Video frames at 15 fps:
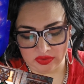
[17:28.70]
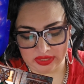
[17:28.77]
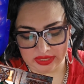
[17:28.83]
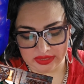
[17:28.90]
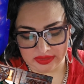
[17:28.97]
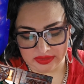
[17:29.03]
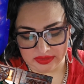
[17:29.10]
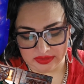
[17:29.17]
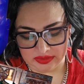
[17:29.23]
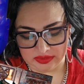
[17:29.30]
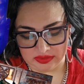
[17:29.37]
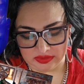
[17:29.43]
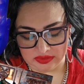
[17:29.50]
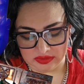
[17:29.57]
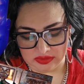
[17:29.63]
Okay.
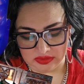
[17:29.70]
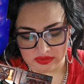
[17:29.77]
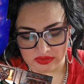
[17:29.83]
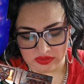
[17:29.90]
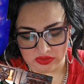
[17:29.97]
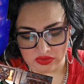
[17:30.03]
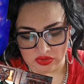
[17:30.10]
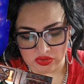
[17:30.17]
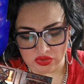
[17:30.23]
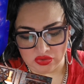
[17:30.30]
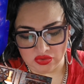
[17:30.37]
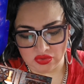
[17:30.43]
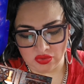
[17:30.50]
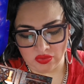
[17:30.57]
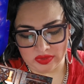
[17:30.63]

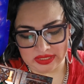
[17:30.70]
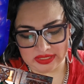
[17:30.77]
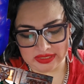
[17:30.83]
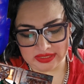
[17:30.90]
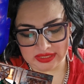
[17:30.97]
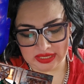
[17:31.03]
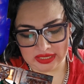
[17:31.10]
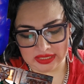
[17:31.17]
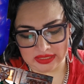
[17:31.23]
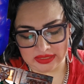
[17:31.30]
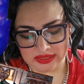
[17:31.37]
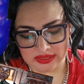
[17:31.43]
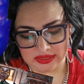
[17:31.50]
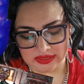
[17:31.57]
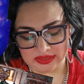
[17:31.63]
So when he
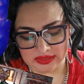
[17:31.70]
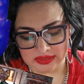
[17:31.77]
said,